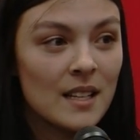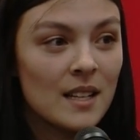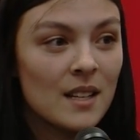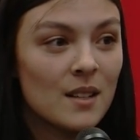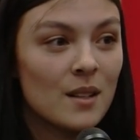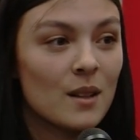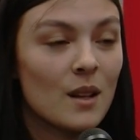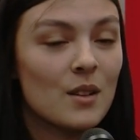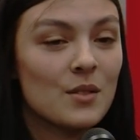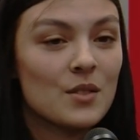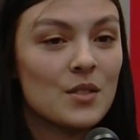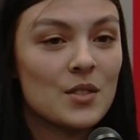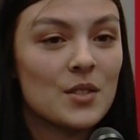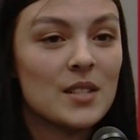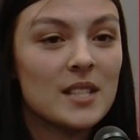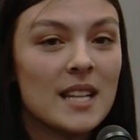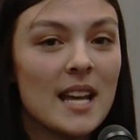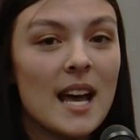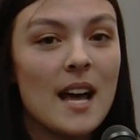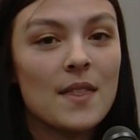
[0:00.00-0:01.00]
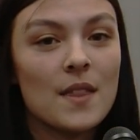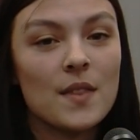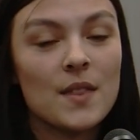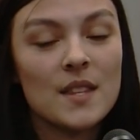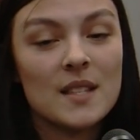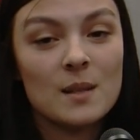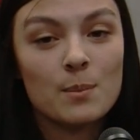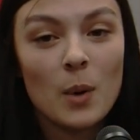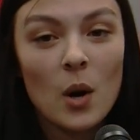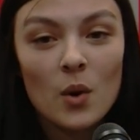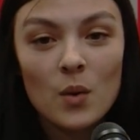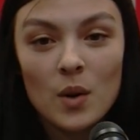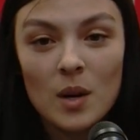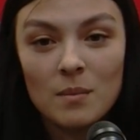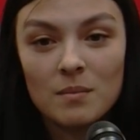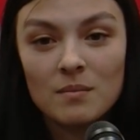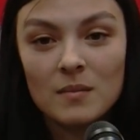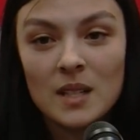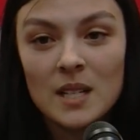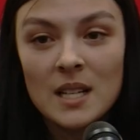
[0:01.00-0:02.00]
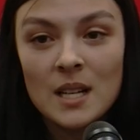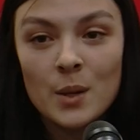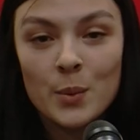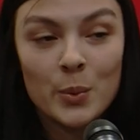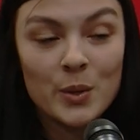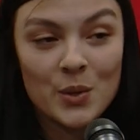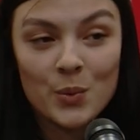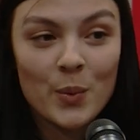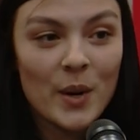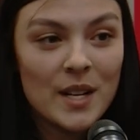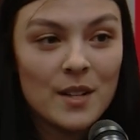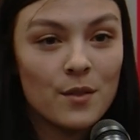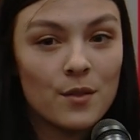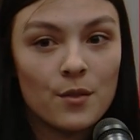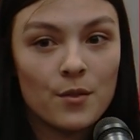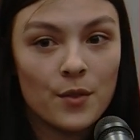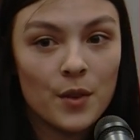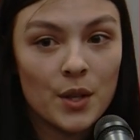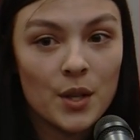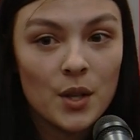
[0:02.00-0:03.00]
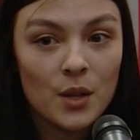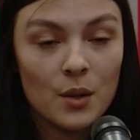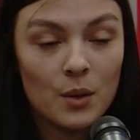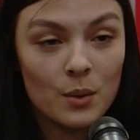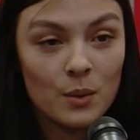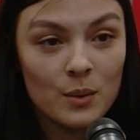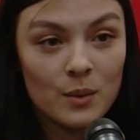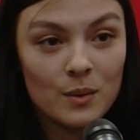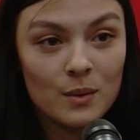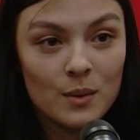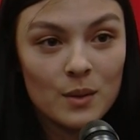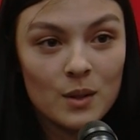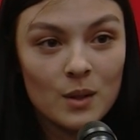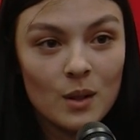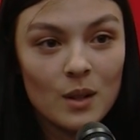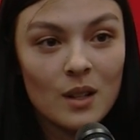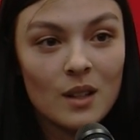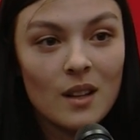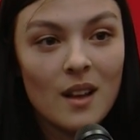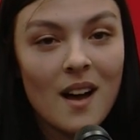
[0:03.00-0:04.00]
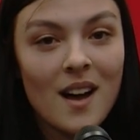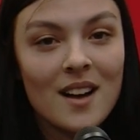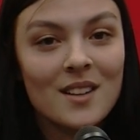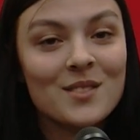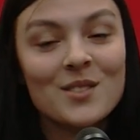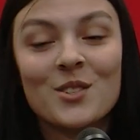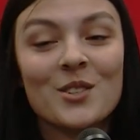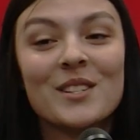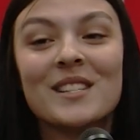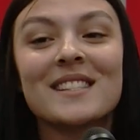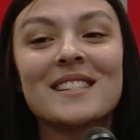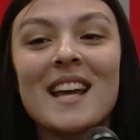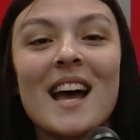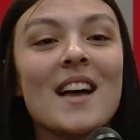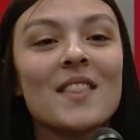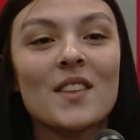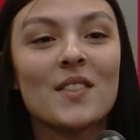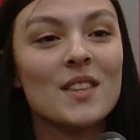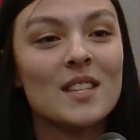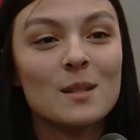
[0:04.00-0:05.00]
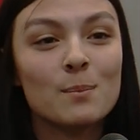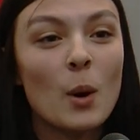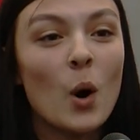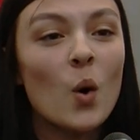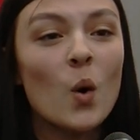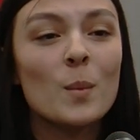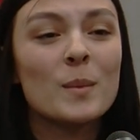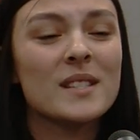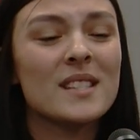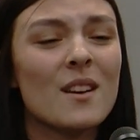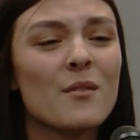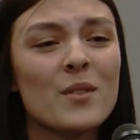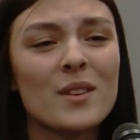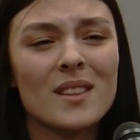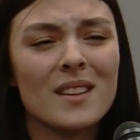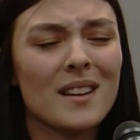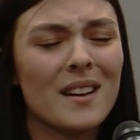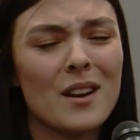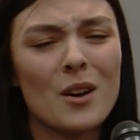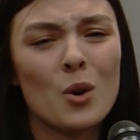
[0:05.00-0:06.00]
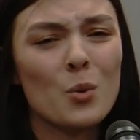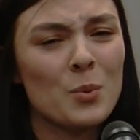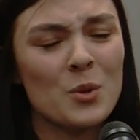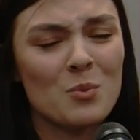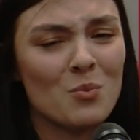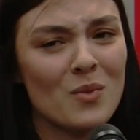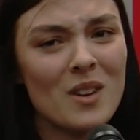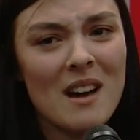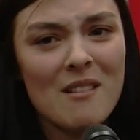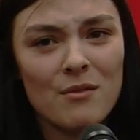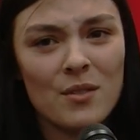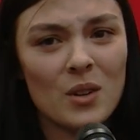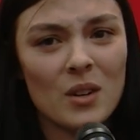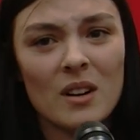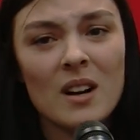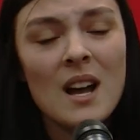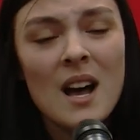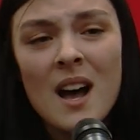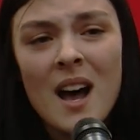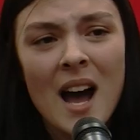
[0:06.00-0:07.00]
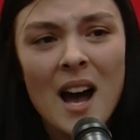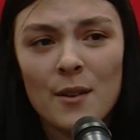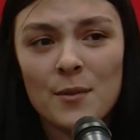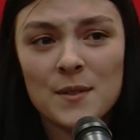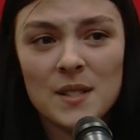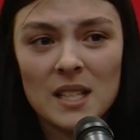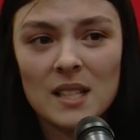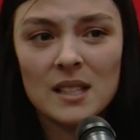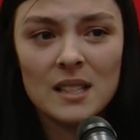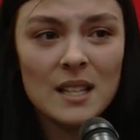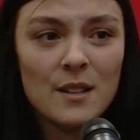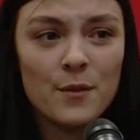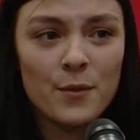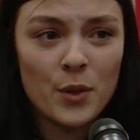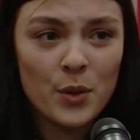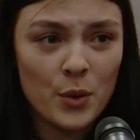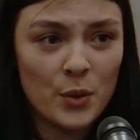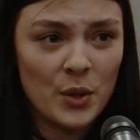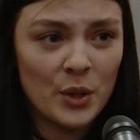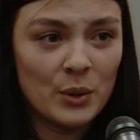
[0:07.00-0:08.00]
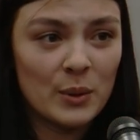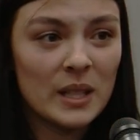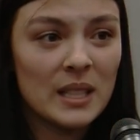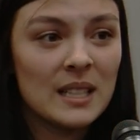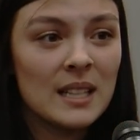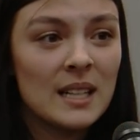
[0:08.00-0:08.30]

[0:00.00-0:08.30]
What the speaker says: You'll understand that this poem was written for you. You'll understand that this poem is everything I hope you never have to live through,